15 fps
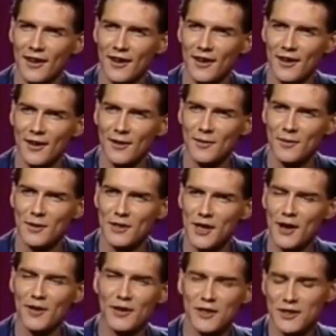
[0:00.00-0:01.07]
You know? Would
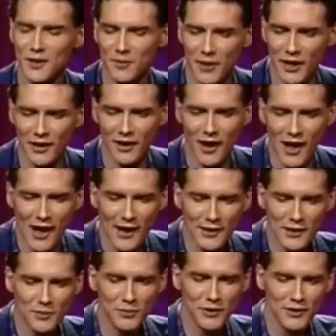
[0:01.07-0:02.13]
you ever just a big lie
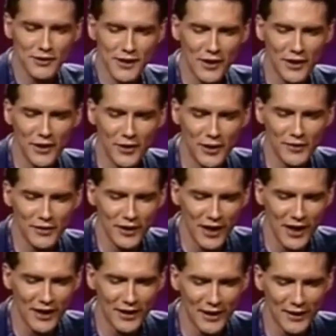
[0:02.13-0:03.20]
spills out of your evil
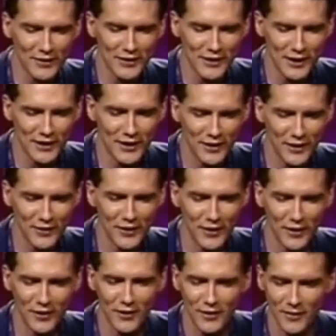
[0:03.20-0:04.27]
head all of a sudden you don't even
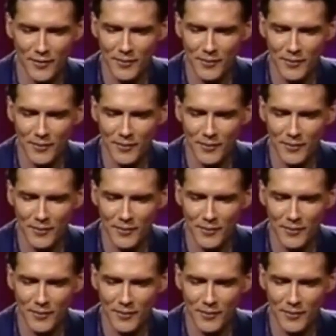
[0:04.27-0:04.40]
know?